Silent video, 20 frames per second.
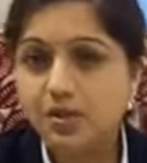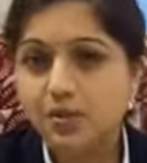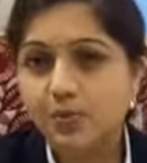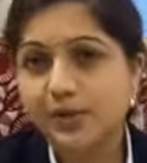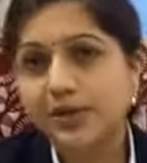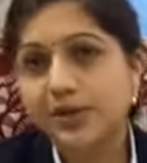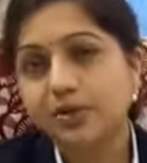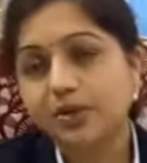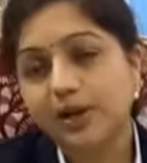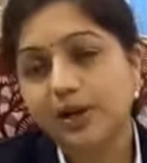
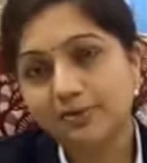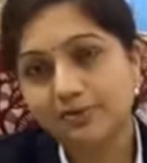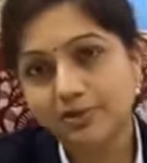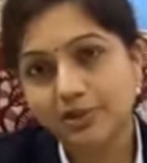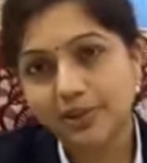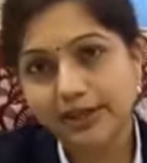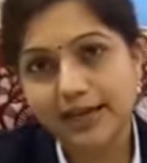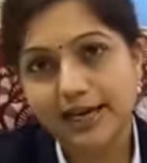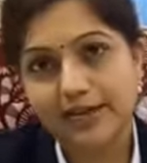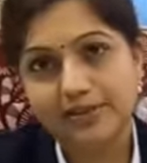when you come for
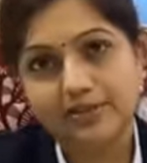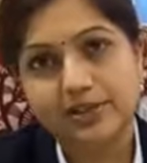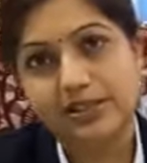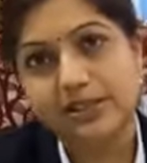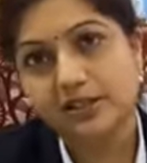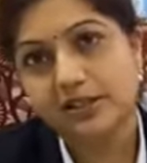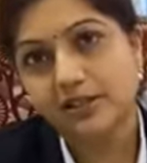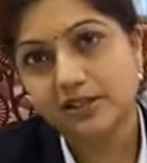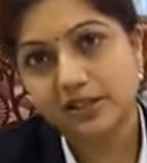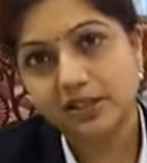a cataract
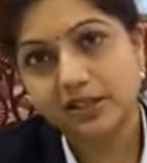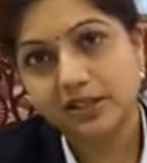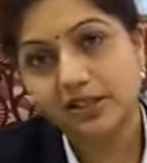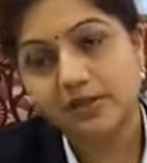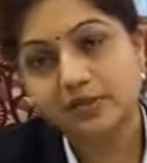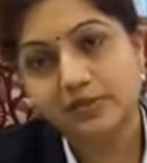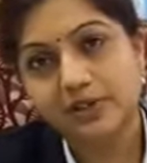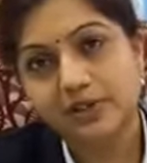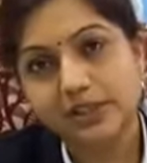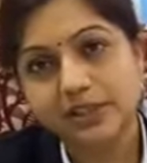surgery the
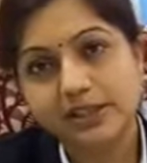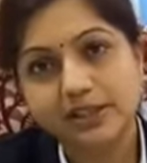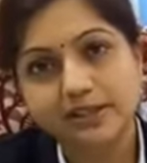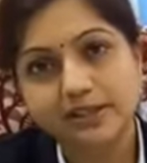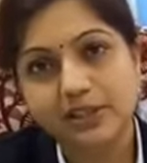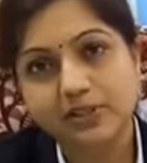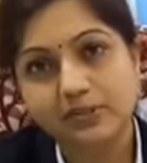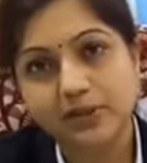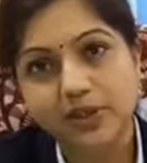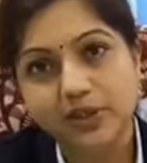first thing
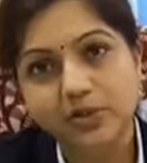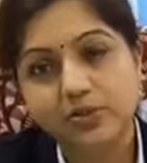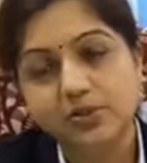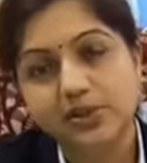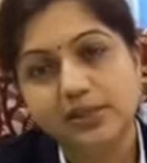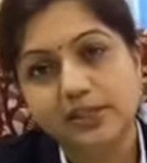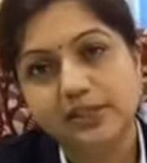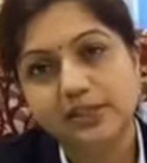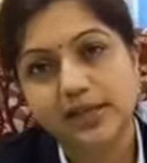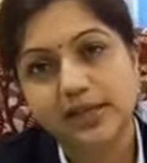that we do
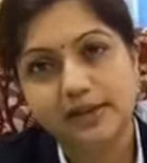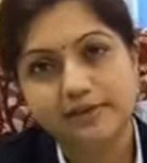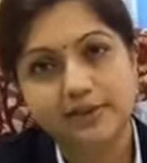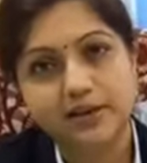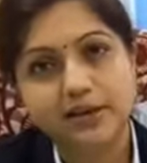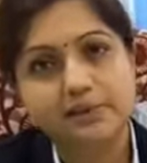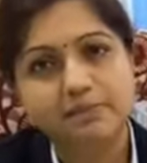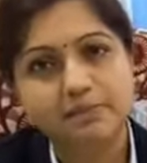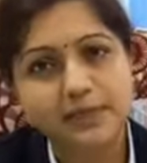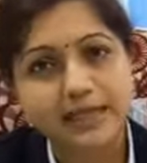is have a
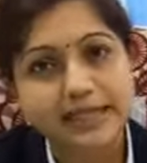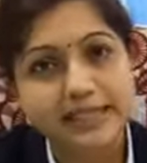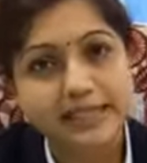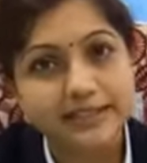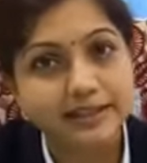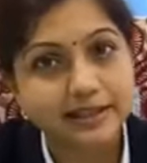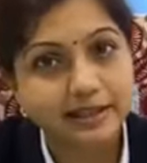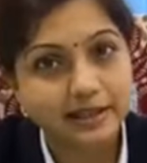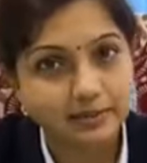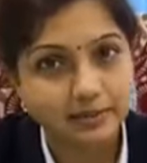complete
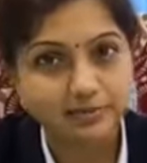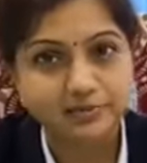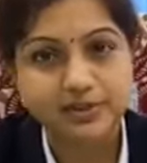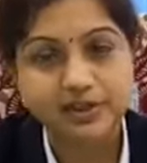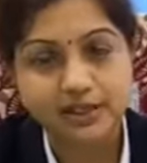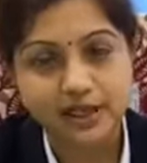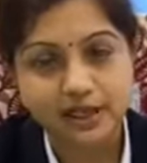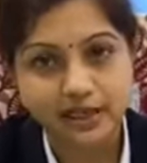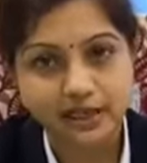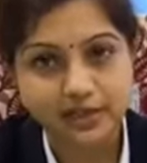checkup of
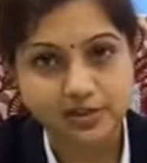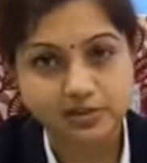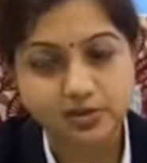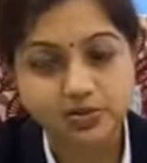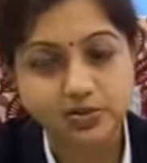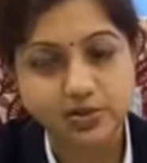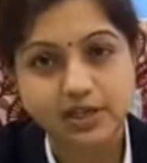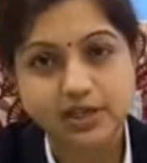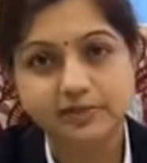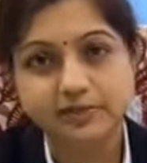the eye so
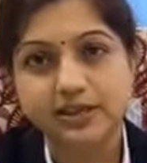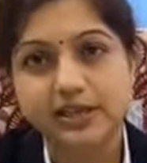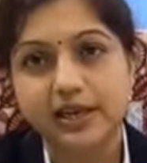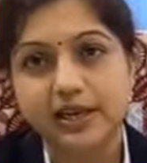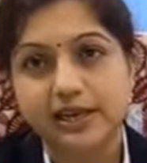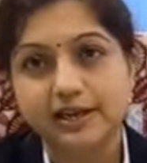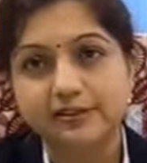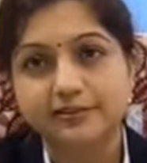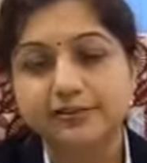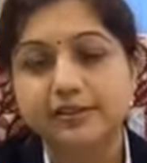today we
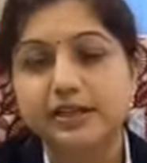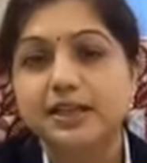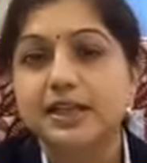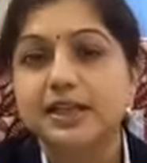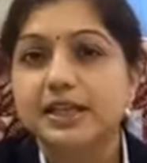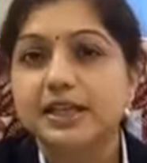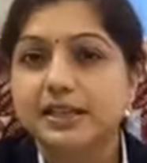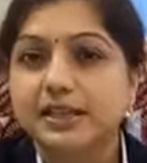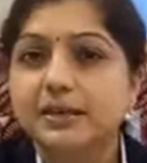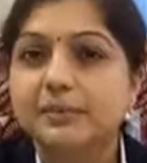have
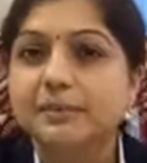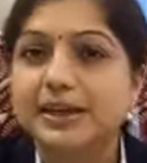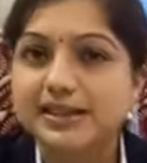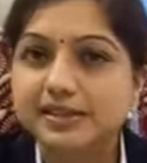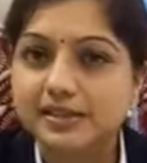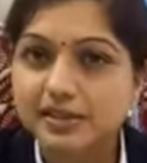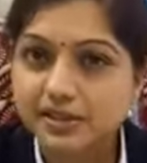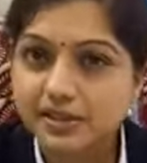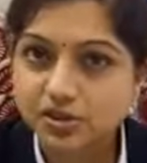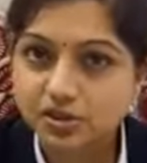the
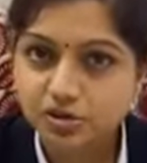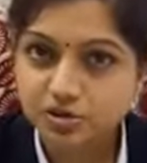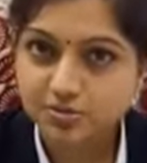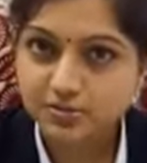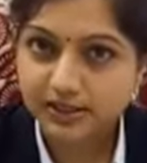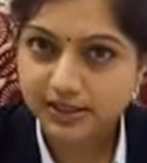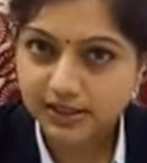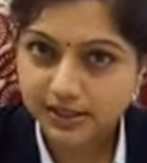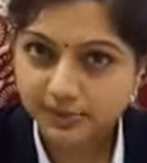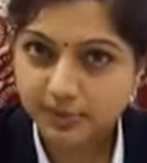best
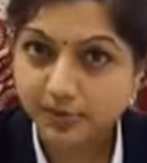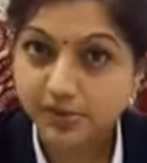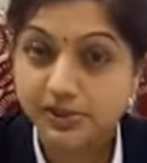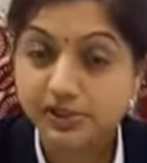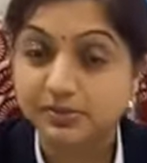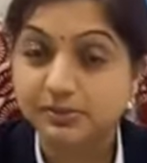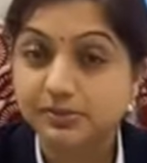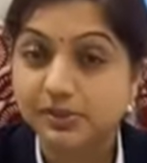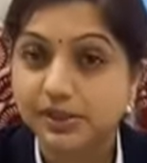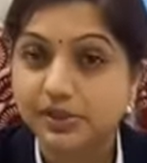instruments
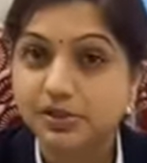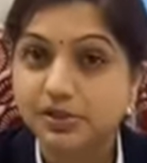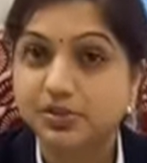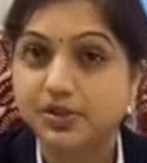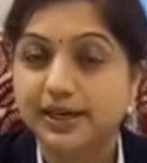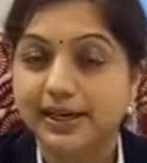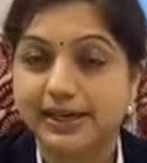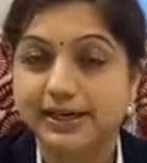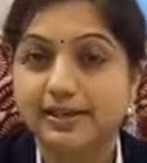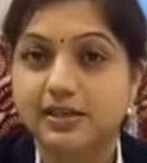possible to
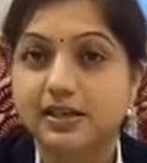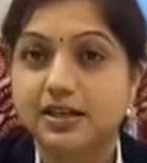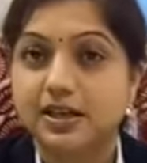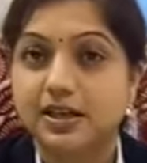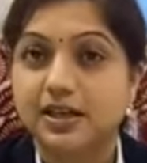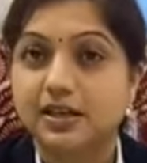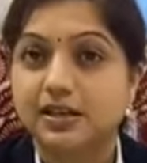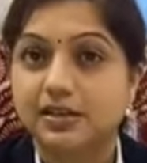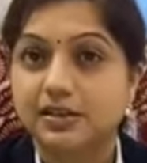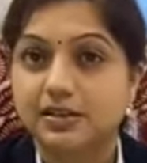get
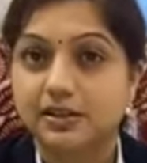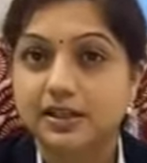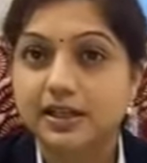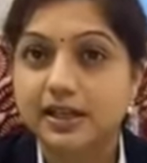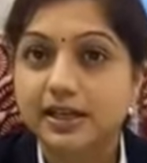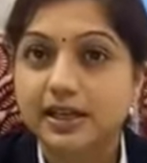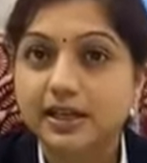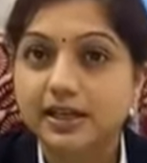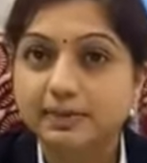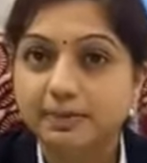
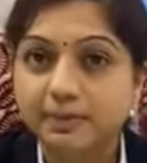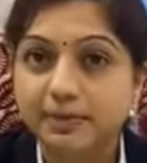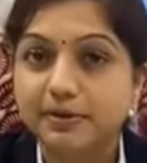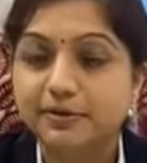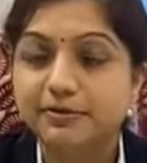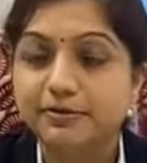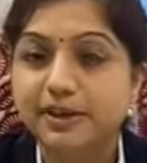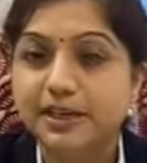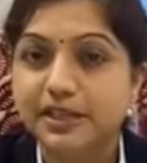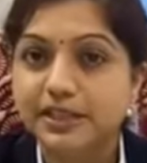the
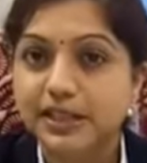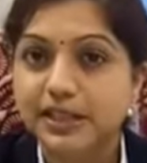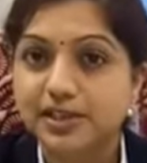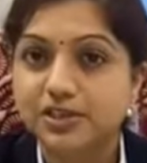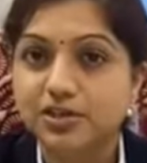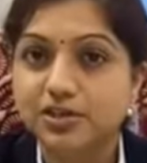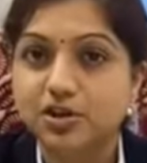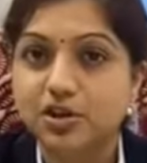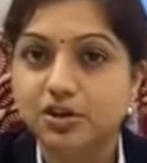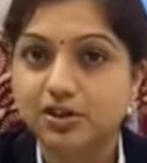perfect
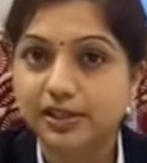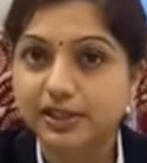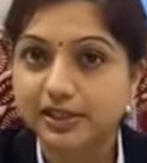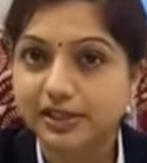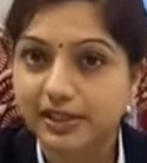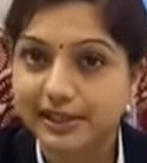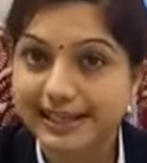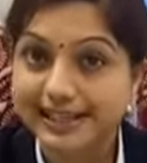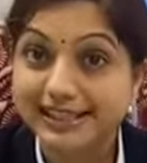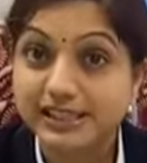
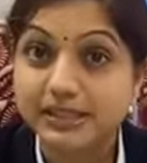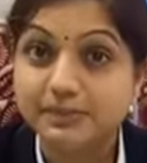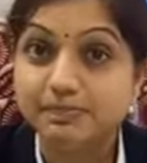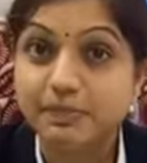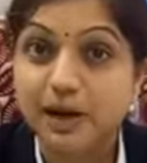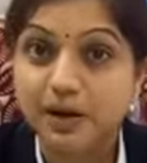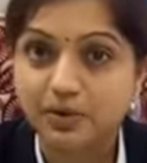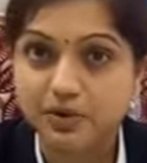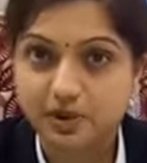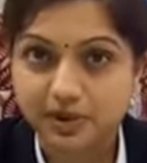intraocular lens
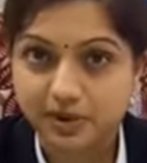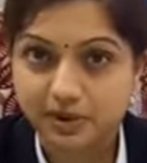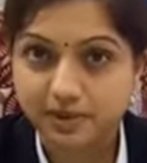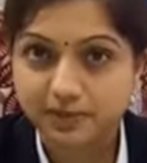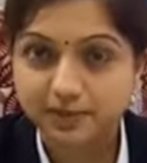power